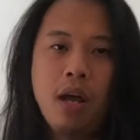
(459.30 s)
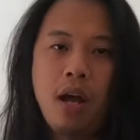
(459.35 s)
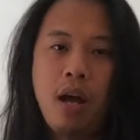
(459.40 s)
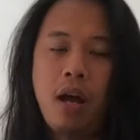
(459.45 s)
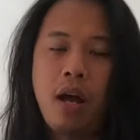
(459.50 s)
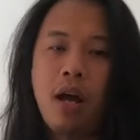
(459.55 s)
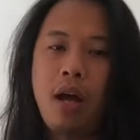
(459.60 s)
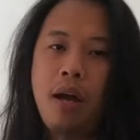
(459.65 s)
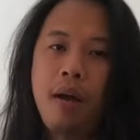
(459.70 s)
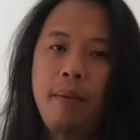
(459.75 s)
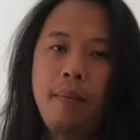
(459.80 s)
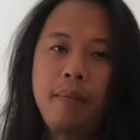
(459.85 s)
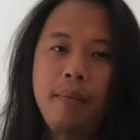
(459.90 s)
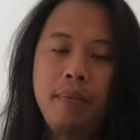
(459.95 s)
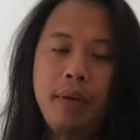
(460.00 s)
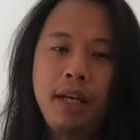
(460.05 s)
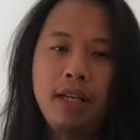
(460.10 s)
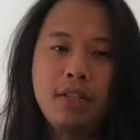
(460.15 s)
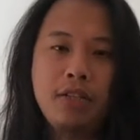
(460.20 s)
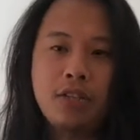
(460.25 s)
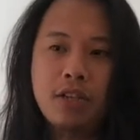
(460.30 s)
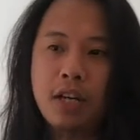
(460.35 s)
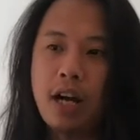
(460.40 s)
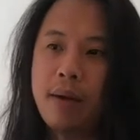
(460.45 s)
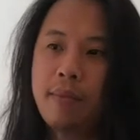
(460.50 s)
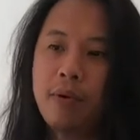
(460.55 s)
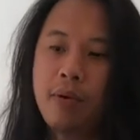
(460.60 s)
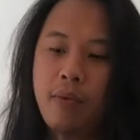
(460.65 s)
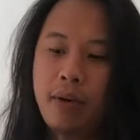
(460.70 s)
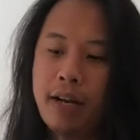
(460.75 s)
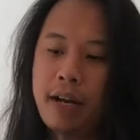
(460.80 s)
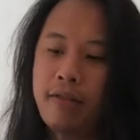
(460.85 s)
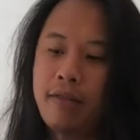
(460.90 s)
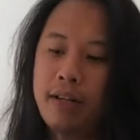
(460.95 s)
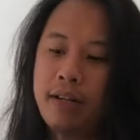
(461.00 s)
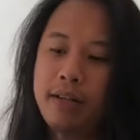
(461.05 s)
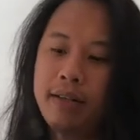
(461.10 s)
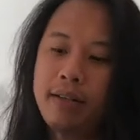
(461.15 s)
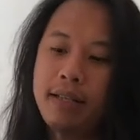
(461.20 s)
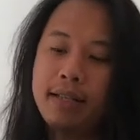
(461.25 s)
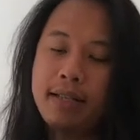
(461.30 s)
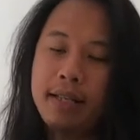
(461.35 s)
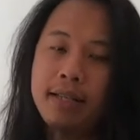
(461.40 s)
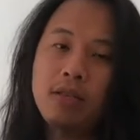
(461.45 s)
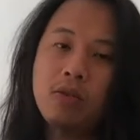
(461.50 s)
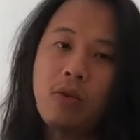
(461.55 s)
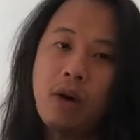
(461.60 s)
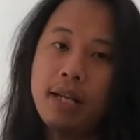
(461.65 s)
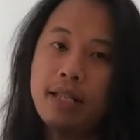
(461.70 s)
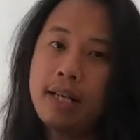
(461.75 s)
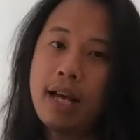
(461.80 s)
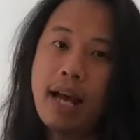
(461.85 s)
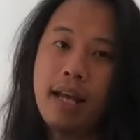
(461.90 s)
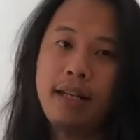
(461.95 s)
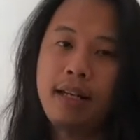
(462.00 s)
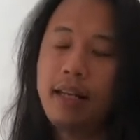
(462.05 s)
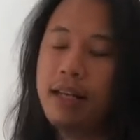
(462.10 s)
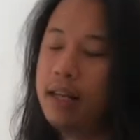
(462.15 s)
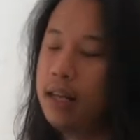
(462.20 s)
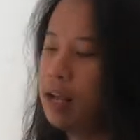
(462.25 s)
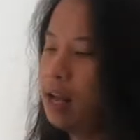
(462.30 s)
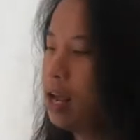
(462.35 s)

Instagram or whatever. This is quite handy.